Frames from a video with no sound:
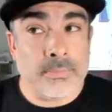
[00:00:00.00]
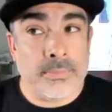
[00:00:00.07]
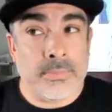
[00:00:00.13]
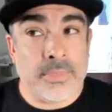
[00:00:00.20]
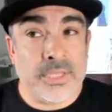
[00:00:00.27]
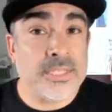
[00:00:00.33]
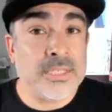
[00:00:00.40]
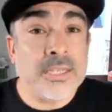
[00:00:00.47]

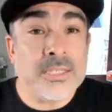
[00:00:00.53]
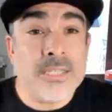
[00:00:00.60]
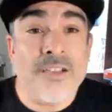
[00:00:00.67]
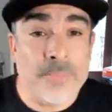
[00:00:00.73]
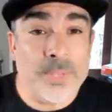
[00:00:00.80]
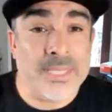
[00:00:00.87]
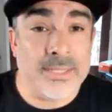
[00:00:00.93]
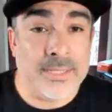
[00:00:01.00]
this is a tough
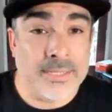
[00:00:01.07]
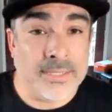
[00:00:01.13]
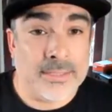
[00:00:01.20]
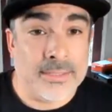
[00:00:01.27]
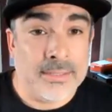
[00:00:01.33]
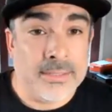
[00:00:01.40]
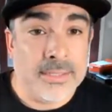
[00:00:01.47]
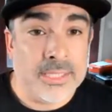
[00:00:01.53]
business,
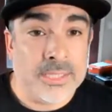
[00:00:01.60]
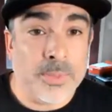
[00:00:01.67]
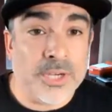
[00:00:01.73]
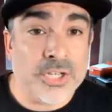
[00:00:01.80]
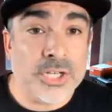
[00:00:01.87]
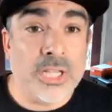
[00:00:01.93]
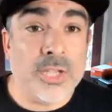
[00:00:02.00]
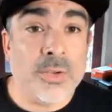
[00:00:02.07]

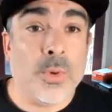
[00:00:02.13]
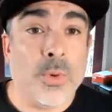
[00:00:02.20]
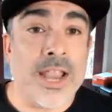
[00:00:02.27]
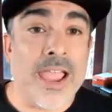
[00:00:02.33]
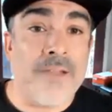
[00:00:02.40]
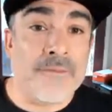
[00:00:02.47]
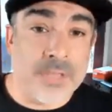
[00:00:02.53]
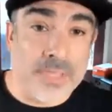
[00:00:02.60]
especially when
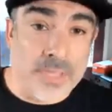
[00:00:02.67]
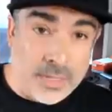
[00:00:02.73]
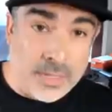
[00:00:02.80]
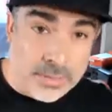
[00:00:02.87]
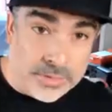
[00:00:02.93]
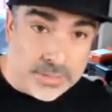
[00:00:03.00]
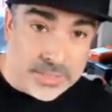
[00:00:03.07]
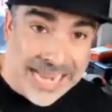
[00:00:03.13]
everything
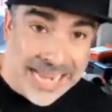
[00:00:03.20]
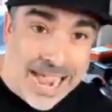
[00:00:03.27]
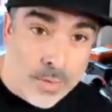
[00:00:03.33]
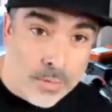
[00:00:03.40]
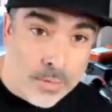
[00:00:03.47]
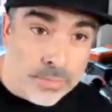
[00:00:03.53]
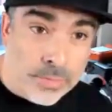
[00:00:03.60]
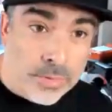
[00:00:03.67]
goes
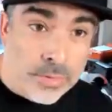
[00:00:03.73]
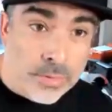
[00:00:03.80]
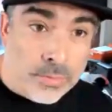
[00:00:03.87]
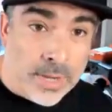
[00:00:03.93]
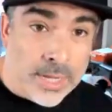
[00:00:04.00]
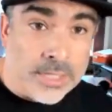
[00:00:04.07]
down, right?